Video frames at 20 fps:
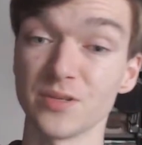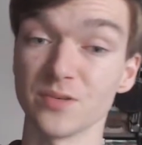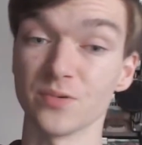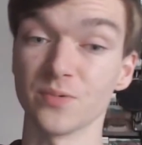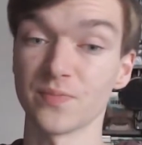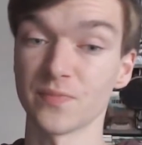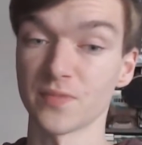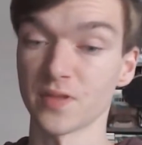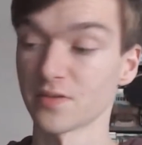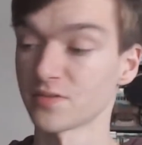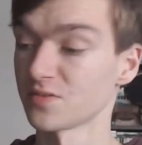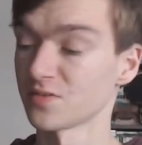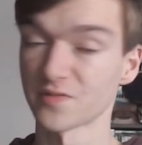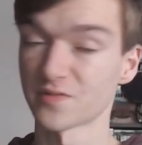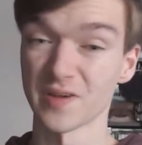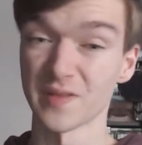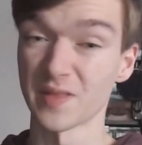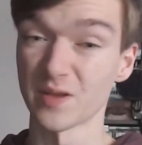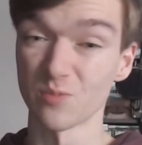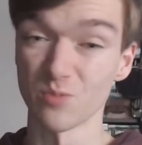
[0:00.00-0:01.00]
I just
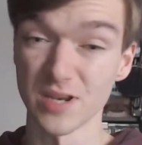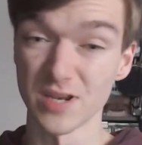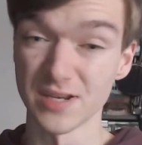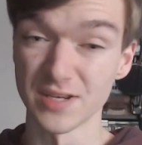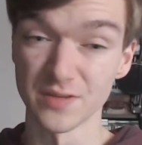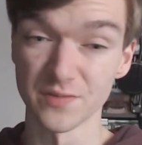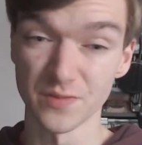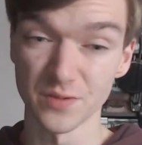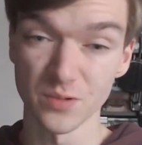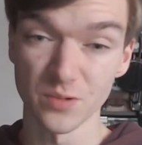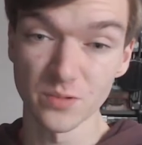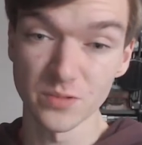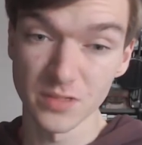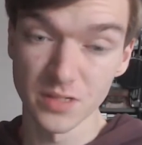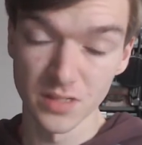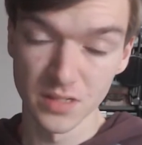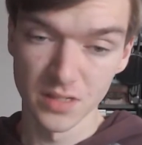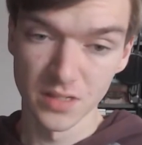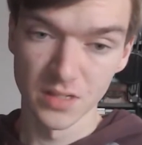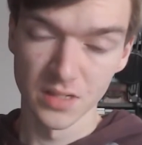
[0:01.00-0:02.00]
found that really difficult
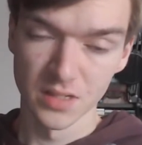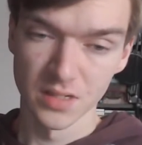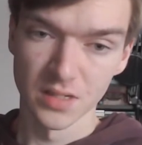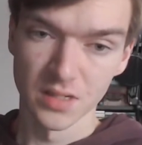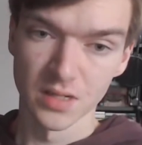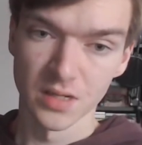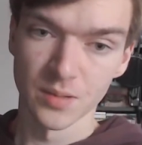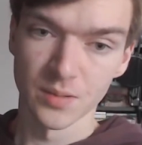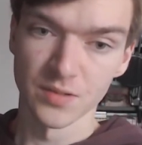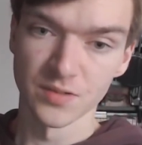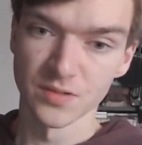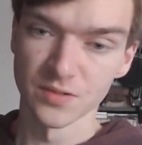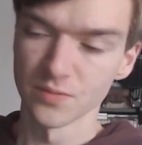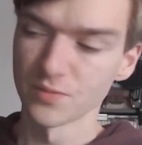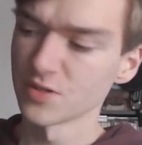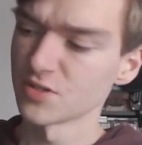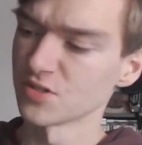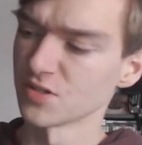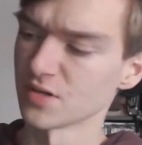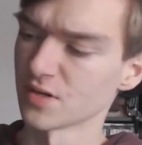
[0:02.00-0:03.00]
because
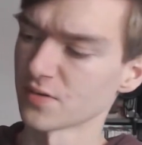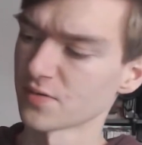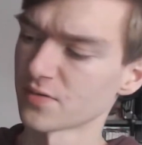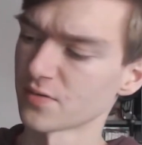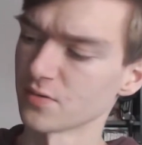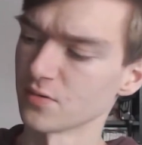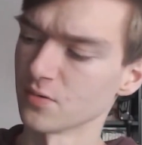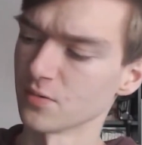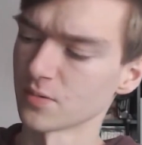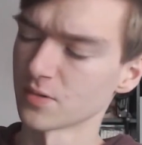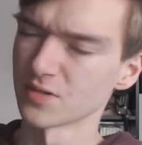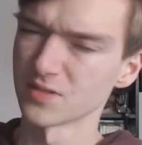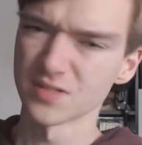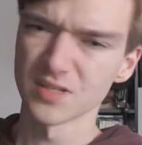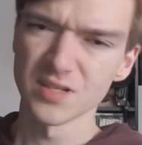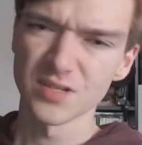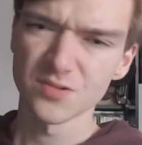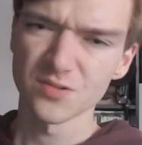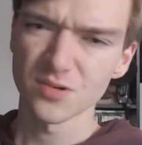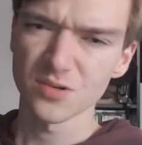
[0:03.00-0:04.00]
originally I thought, because the
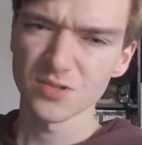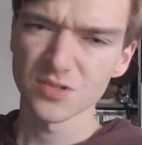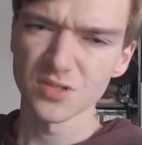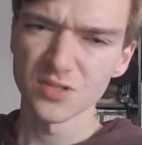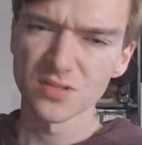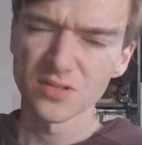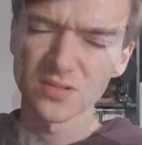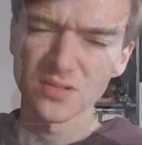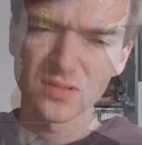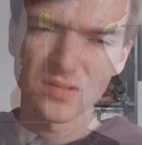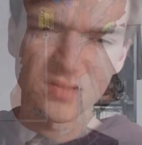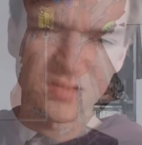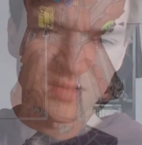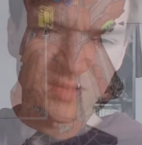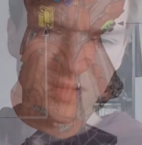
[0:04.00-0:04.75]
instructions